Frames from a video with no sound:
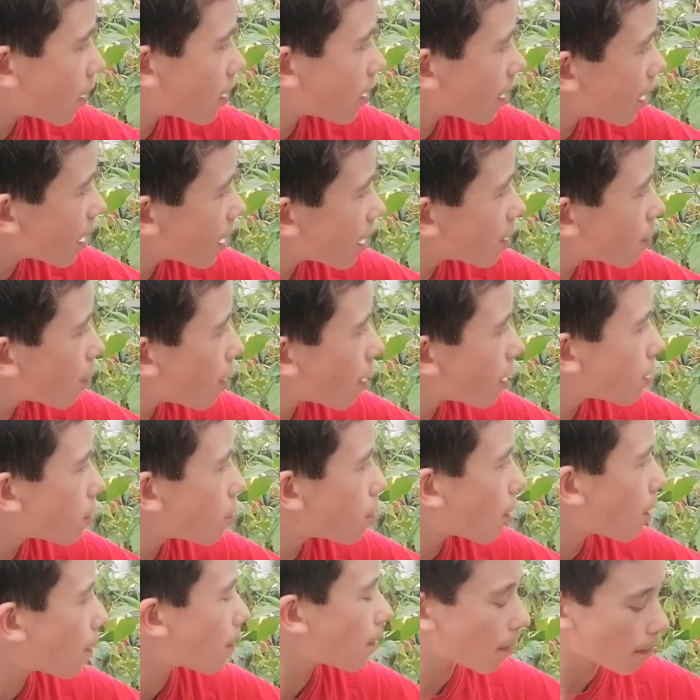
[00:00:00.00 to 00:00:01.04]
So this one's
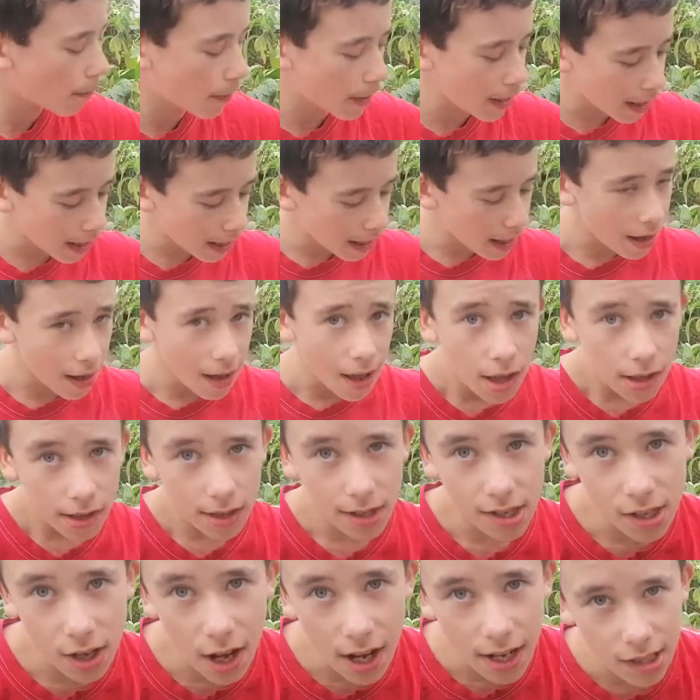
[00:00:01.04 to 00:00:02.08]
probably the
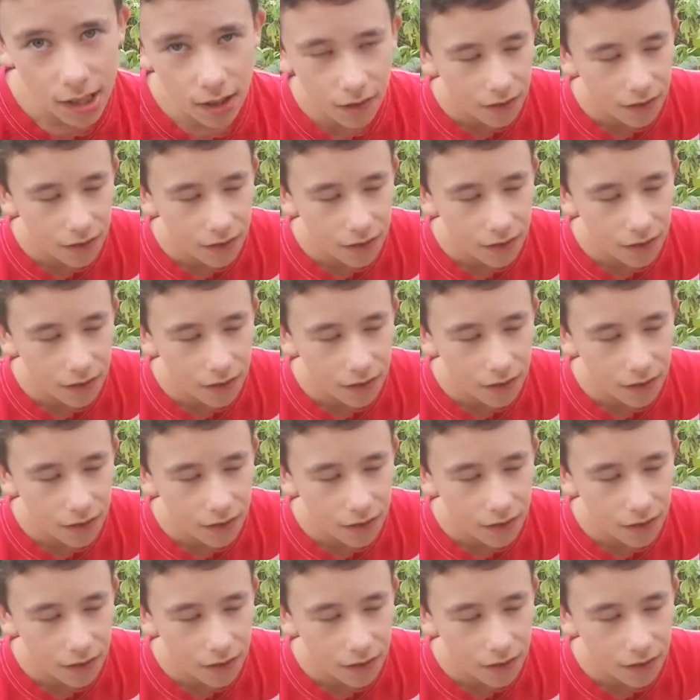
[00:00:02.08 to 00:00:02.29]
size of